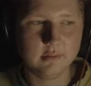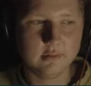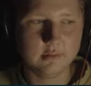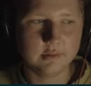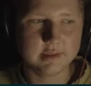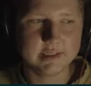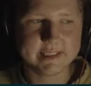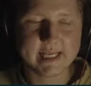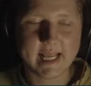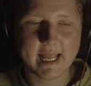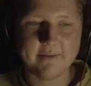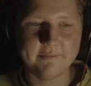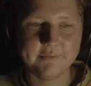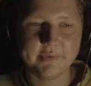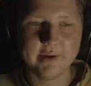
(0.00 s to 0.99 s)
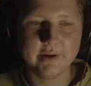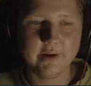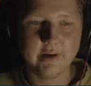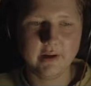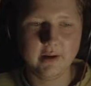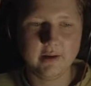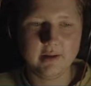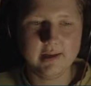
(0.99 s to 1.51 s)
save the
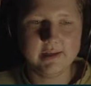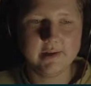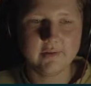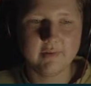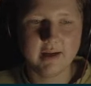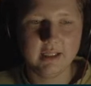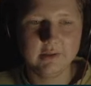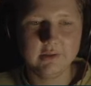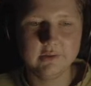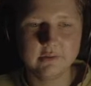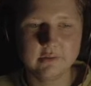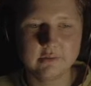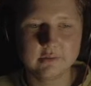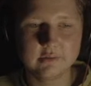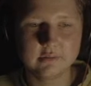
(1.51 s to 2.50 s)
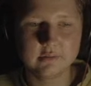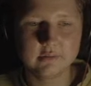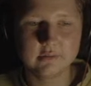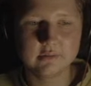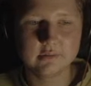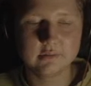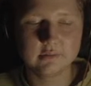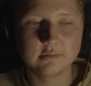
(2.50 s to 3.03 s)
inner value.
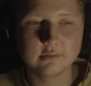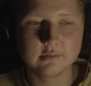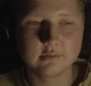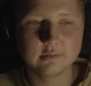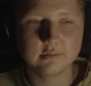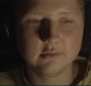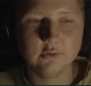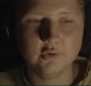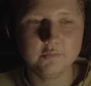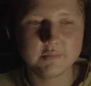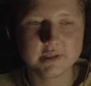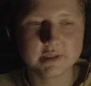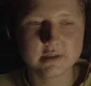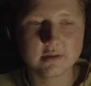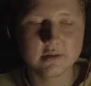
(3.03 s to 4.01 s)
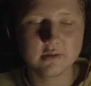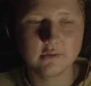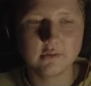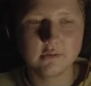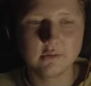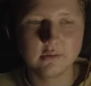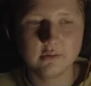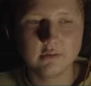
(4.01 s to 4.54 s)
Oops.
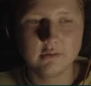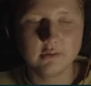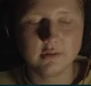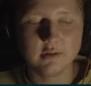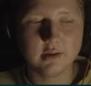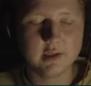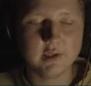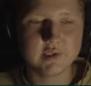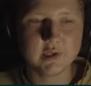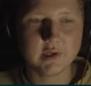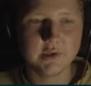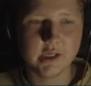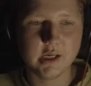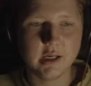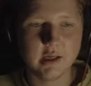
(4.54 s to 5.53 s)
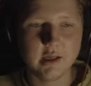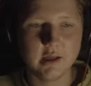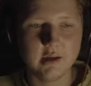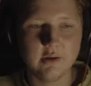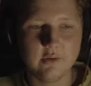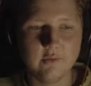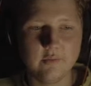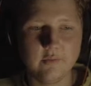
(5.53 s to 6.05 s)
It's gonna
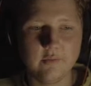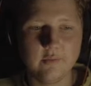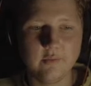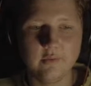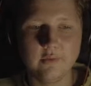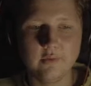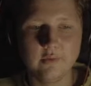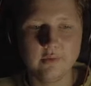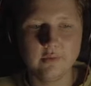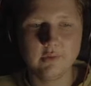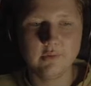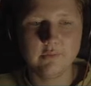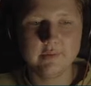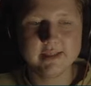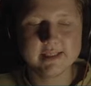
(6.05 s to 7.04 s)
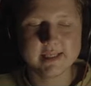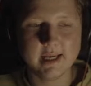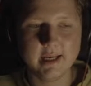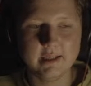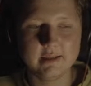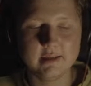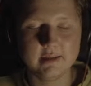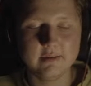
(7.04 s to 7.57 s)
reset
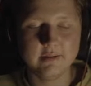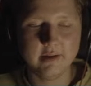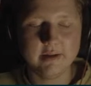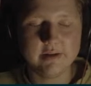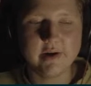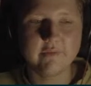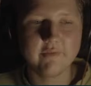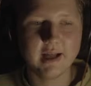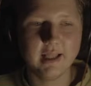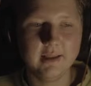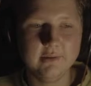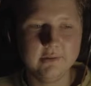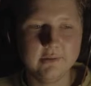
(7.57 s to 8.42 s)
the inner value